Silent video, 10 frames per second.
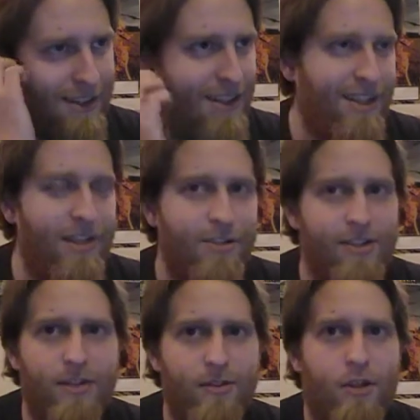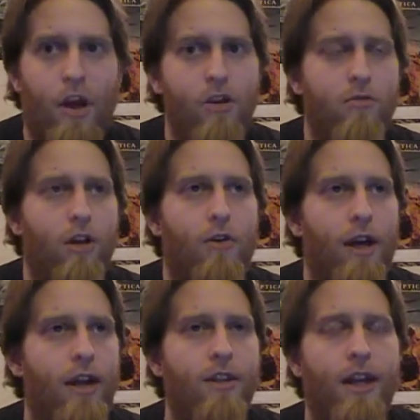he just tells her, go
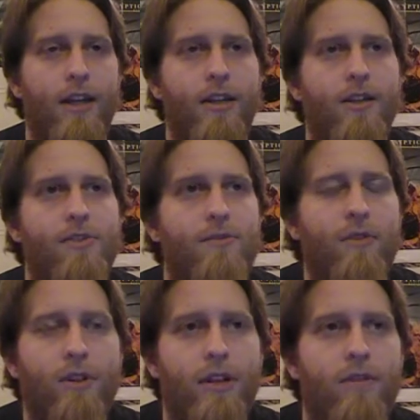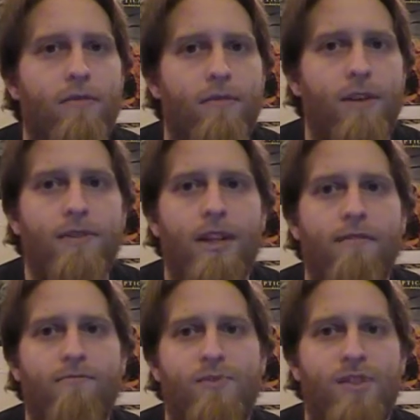ahead then. He doesn't really even
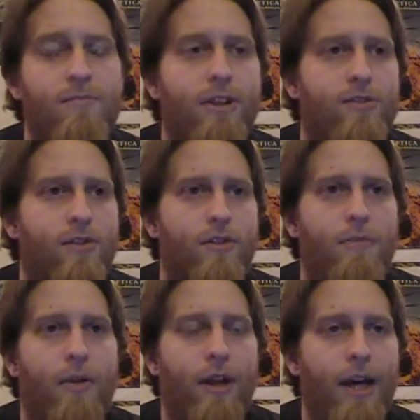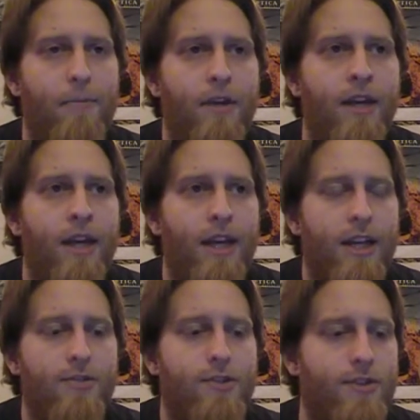seem concerned about what happened.
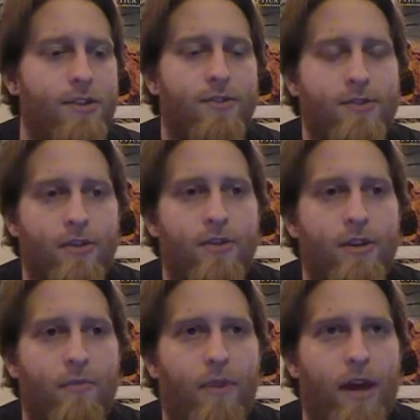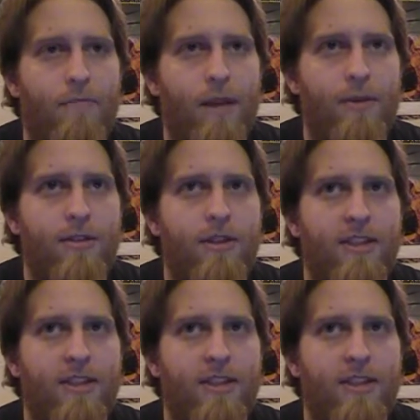He's just concerned that maybe the